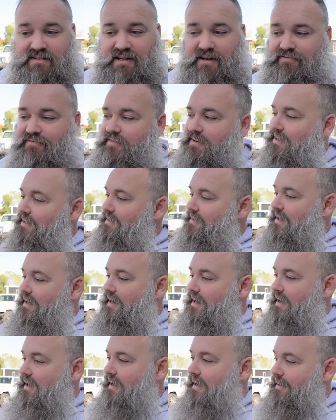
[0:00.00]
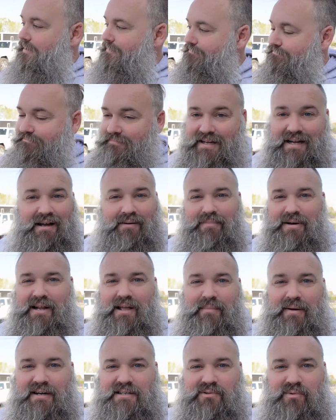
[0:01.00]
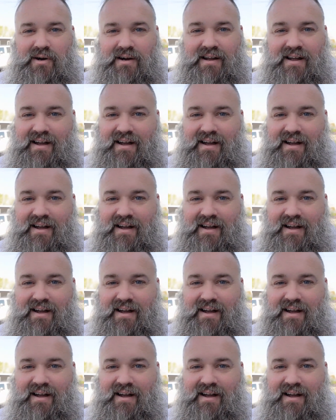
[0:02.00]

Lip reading: stuff. I'm gonna get back to work.